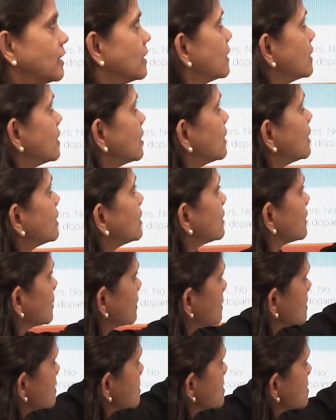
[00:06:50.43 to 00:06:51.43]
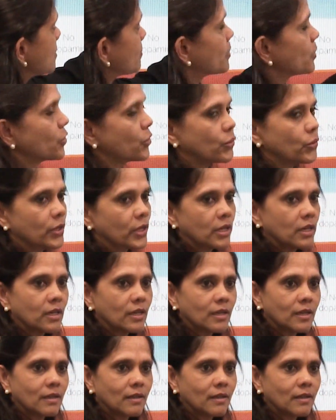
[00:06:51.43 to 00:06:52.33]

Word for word: in uh, number three?